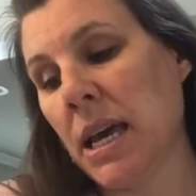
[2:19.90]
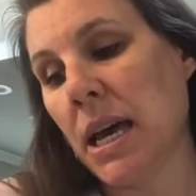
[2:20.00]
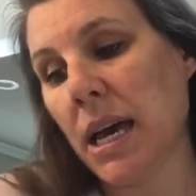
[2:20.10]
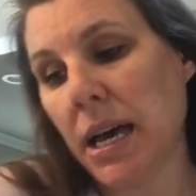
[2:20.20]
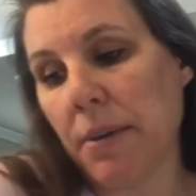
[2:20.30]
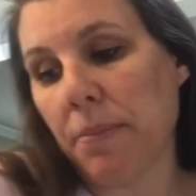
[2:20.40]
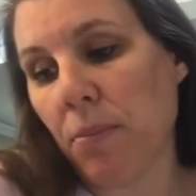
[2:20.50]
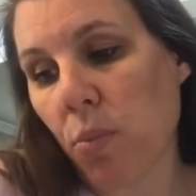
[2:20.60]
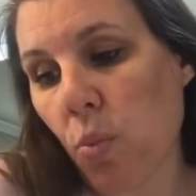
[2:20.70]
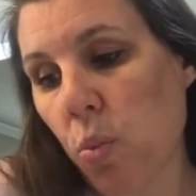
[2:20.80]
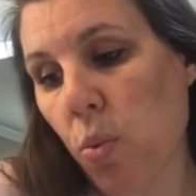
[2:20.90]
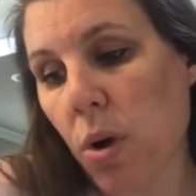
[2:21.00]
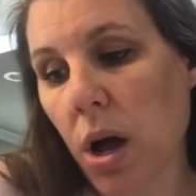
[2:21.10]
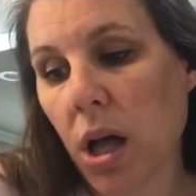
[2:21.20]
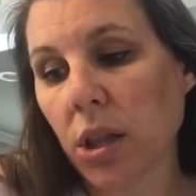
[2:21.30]

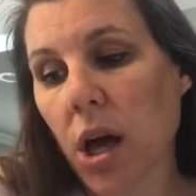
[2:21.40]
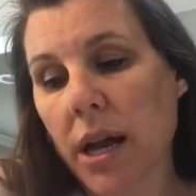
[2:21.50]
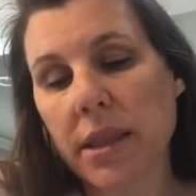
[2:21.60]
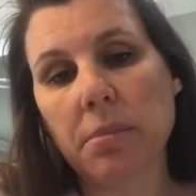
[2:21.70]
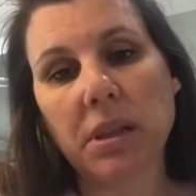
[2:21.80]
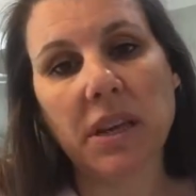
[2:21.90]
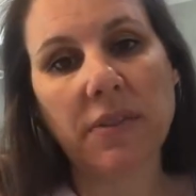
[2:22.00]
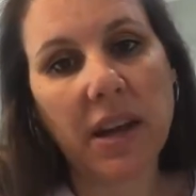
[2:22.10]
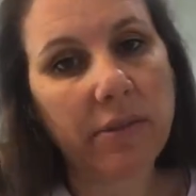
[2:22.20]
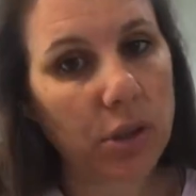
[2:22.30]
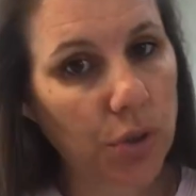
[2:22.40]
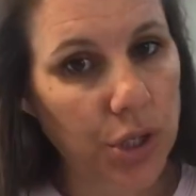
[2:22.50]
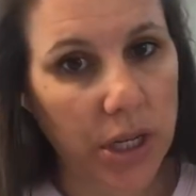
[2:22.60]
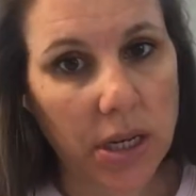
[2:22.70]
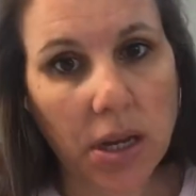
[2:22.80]
a lot of the belief in
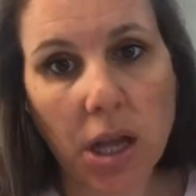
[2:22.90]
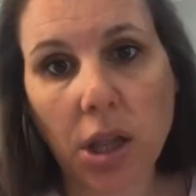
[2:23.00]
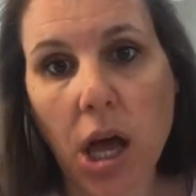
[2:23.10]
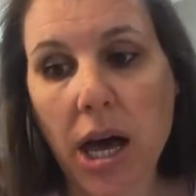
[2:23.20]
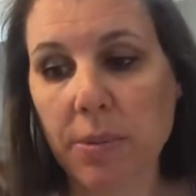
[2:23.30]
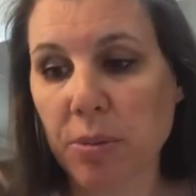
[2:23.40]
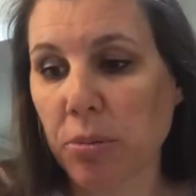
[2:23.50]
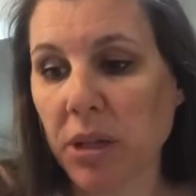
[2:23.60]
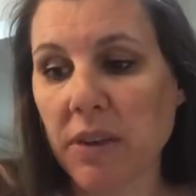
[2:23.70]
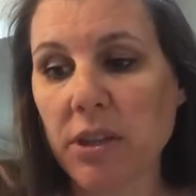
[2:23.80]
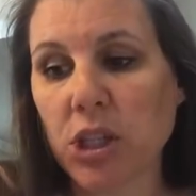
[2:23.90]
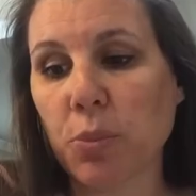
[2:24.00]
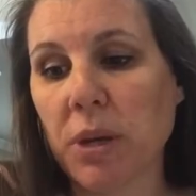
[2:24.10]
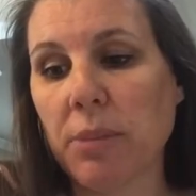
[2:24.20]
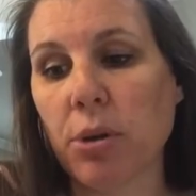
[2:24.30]
evolution. A lot of people believe it, so
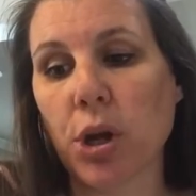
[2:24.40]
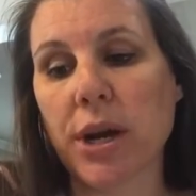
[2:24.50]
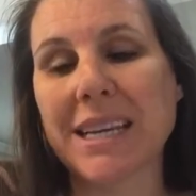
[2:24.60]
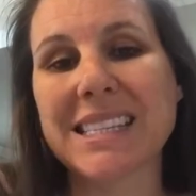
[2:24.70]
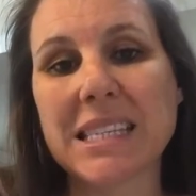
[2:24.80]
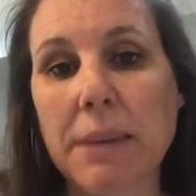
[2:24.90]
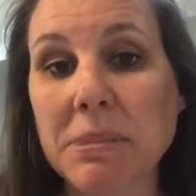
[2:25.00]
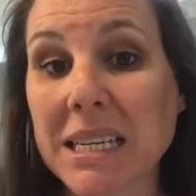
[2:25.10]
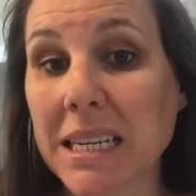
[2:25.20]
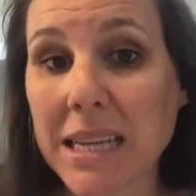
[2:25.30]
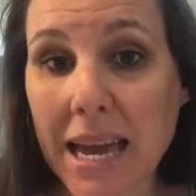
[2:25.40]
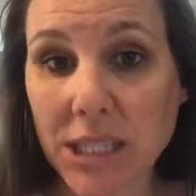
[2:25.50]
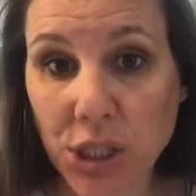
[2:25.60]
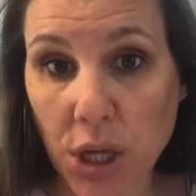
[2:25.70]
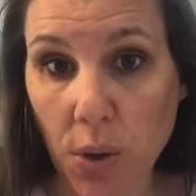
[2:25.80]
people are accepting it as
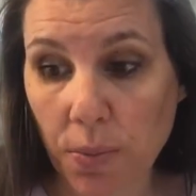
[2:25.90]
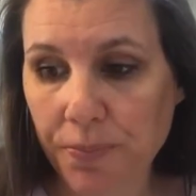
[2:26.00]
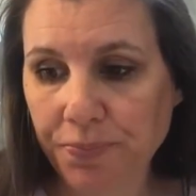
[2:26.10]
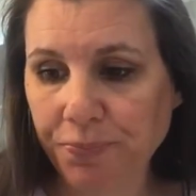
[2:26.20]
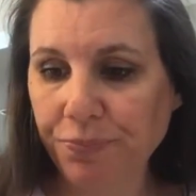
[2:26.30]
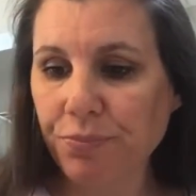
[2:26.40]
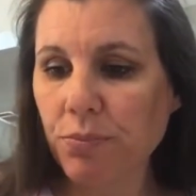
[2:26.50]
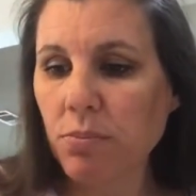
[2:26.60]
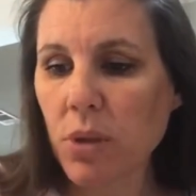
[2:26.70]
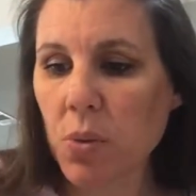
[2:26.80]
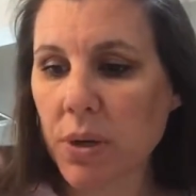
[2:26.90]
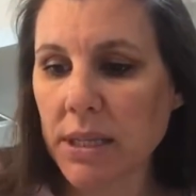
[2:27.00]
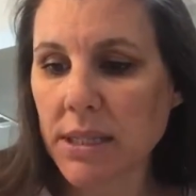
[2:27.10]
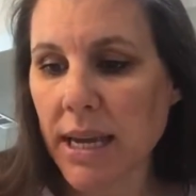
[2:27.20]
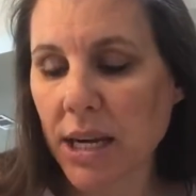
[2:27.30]
so. When
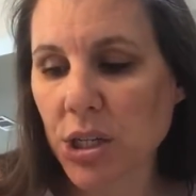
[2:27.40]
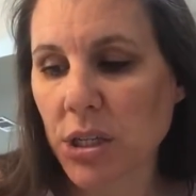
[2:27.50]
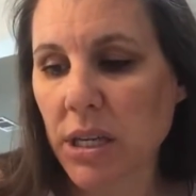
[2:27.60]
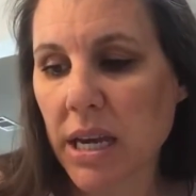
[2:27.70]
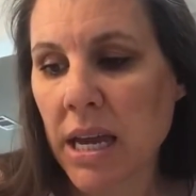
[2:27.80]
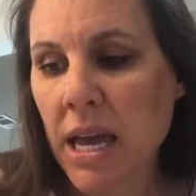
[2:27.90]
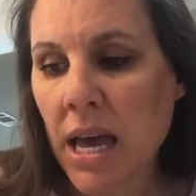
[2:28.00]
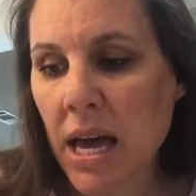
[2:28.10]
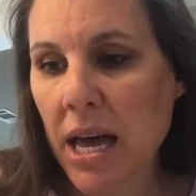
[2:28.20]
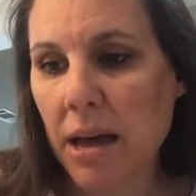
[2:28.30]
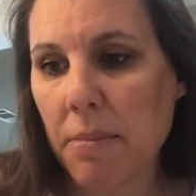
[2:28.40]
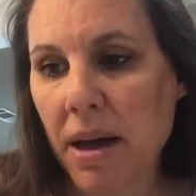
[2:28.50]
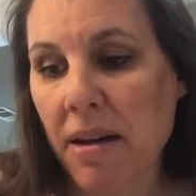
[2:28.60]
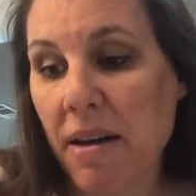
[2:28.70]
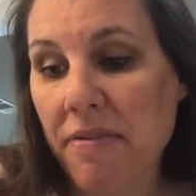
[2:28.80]
it's actually
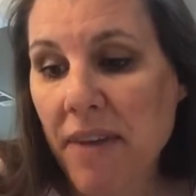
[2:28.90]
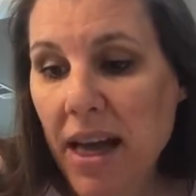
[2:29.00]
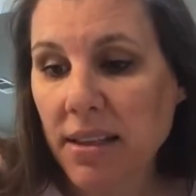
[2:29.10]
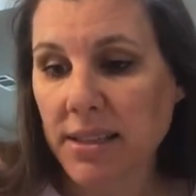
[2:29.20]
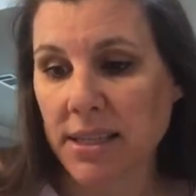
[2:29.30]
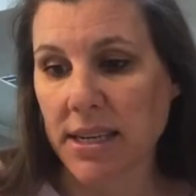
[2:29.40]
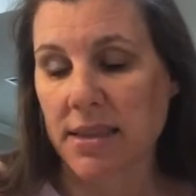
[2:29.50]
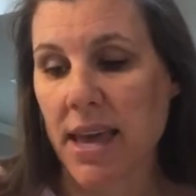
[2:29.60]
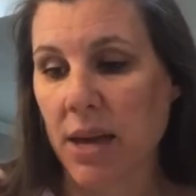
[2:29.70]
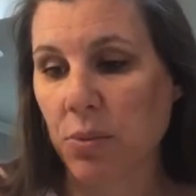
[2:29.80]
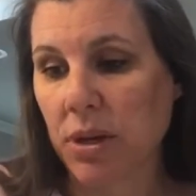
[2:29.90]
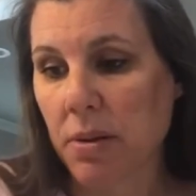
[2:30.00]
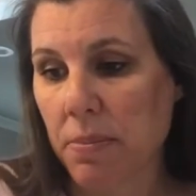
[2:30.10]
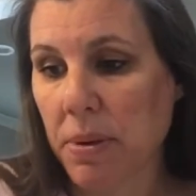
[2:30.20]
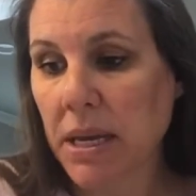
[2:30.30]
a fallacy in that, when it's
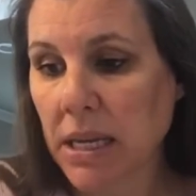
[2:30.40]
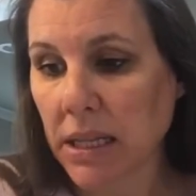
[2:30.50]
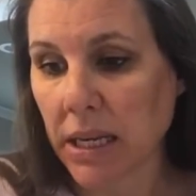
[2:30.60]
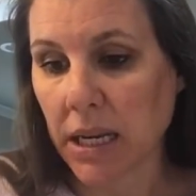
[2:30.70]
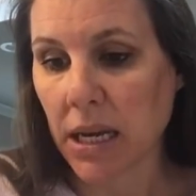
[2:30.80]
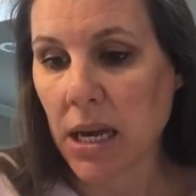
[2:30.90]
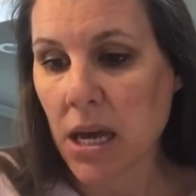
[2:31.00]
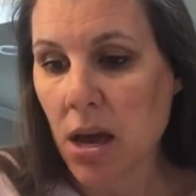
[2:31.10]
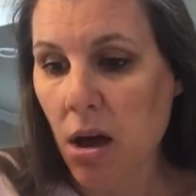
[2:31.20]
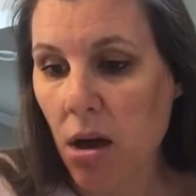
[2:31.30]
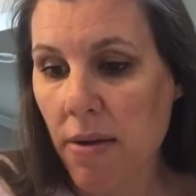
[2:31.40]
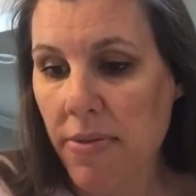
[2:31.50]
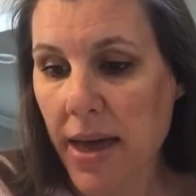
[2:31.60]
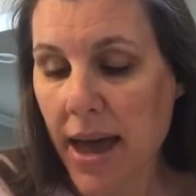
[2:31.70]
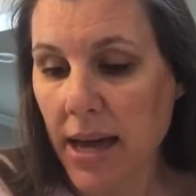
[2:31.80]
appealing on
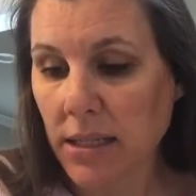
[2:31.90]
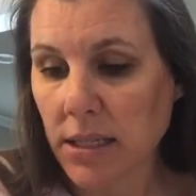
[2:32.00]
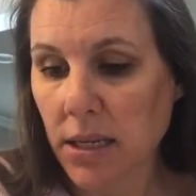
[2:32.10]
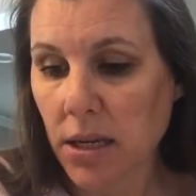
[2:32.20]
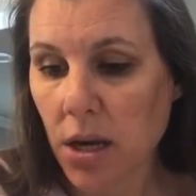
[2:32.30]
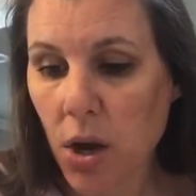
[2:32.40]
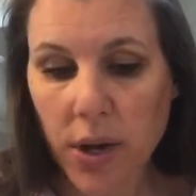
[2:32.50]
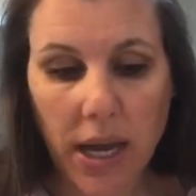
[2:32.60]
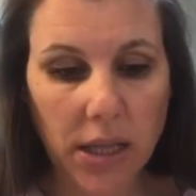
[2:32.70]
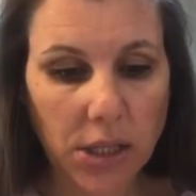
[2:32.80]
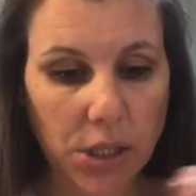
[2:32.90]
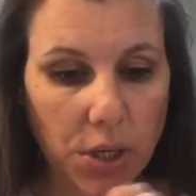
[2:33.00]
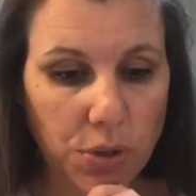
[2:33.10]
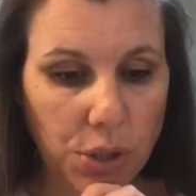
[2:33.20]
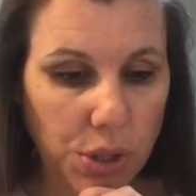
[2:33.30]
that. Okay, let's
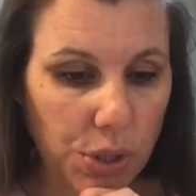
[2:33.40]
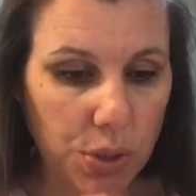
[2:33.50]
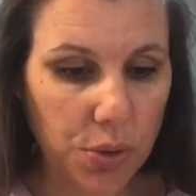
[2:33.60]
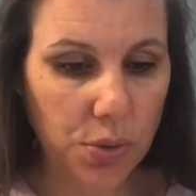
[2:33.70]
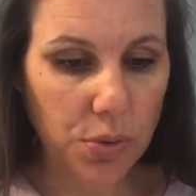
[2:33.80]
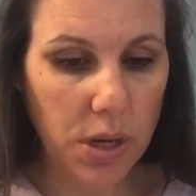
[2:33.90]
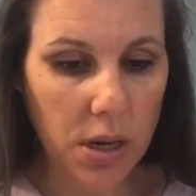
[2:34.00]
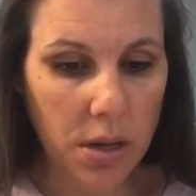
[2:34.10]
go to